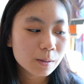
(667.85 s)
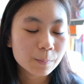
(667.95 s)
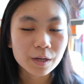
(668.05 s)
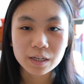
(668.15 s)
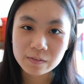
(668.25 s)

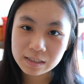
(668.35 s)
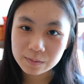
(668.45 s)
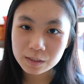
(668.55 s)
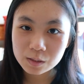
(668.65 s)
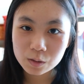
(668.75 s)
But anyways,
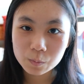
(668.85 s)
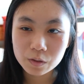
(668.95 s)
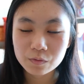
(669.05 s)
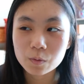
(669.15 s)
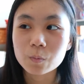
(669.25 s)
I'm just gonna
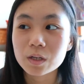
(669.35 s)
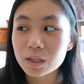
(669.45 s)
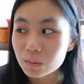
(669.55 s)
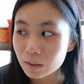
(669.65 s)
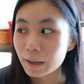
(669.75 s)
wait for
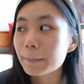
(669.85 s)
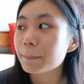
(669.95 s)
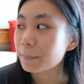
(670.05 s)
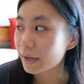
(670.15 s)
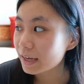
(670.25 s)
Winnie to come
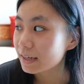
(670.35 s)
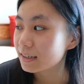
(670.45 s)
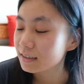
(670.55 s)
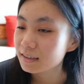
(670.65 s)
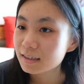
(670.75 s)

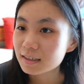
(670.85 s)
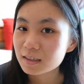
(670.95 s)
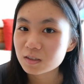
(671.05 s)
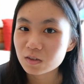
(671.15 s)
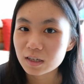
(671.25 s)
back
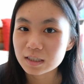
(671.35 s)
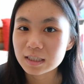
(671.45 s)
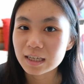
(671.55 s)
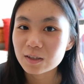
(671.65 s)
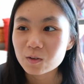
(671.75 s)
so that
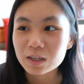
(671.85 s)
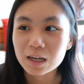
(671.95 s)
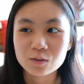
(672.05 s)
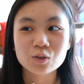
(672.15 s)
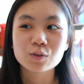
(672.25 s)
she can do the
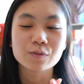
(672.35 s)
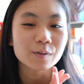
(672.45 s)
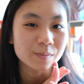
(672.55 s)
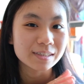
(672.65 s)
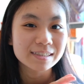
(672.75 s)
outro for
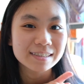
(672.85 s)
me.